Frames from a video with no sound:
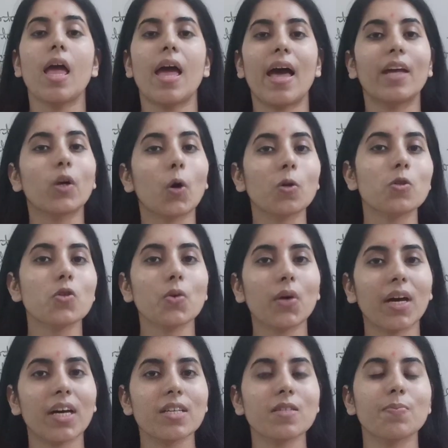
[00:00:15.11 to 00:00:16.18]
and also
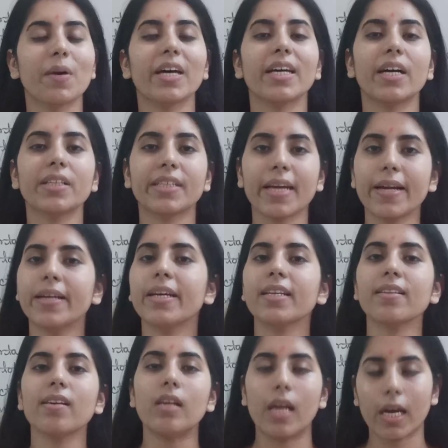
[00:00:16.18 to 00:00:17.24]
guys, by attending
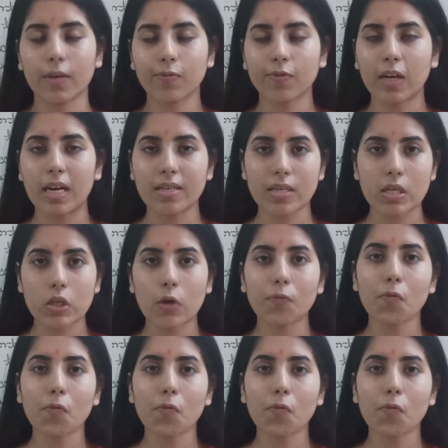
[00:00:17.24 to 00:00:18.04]
the live classes of